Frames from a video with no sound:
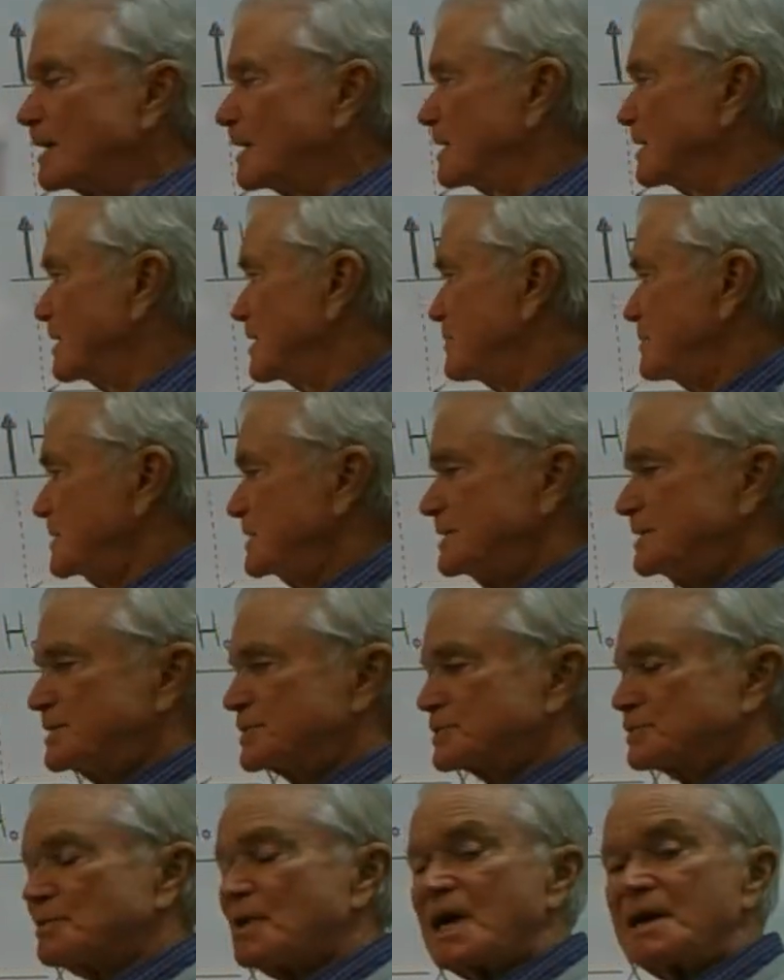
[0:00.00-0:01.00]
Let me
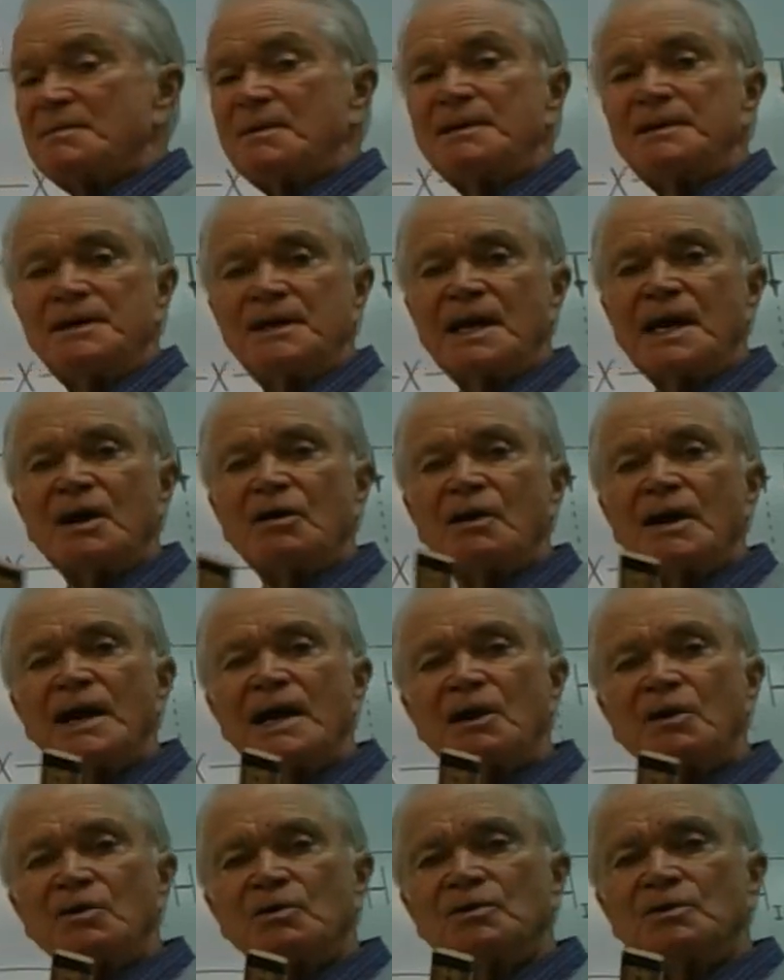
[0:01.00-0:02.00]
describe now
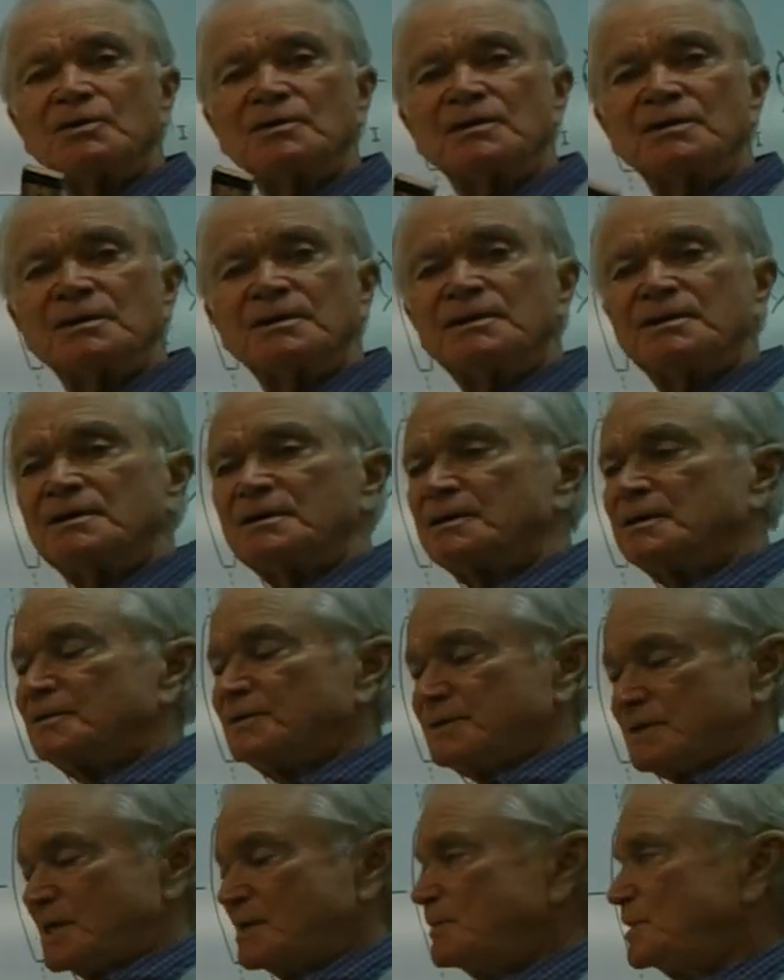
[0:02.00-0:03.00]
how
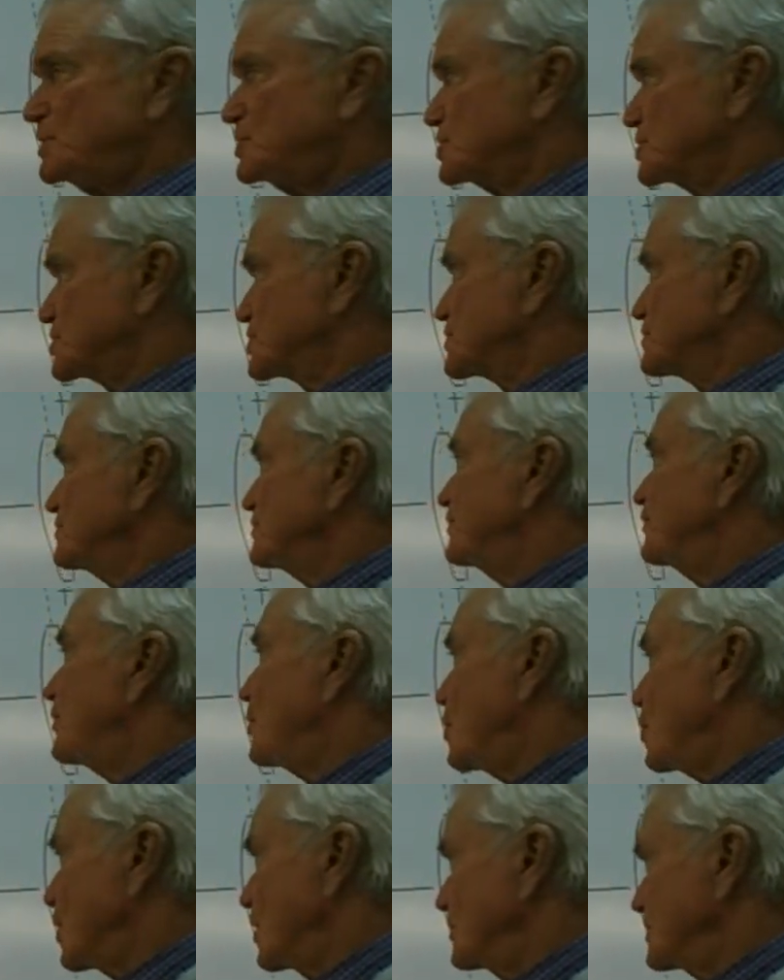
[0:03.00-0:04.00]
the image is
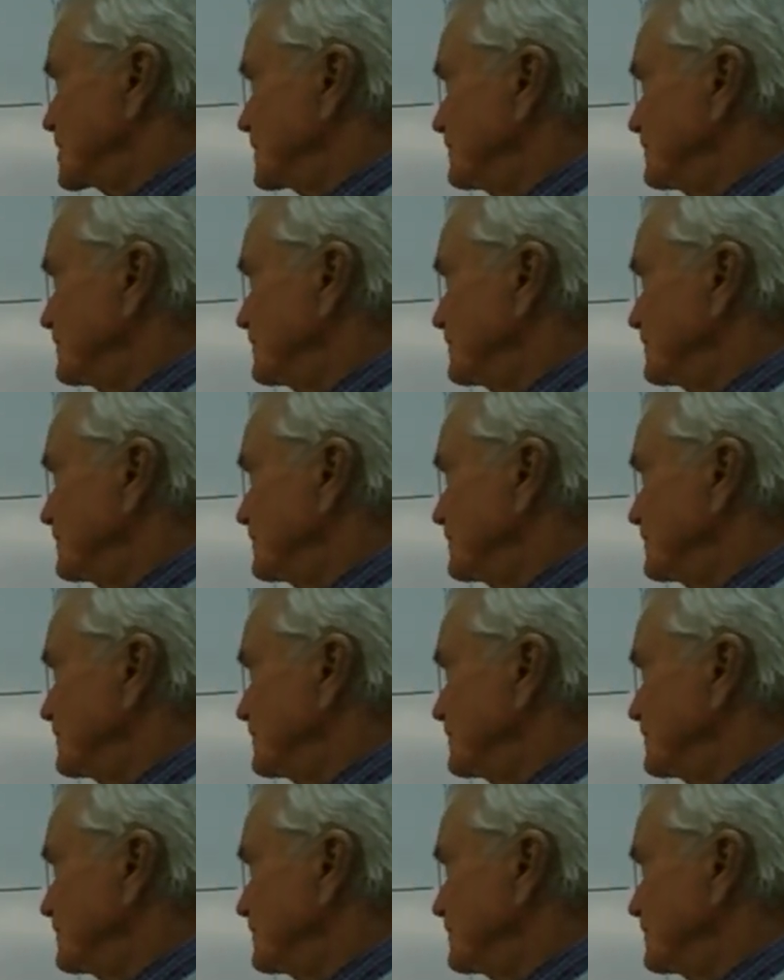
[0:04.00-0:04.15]
formed.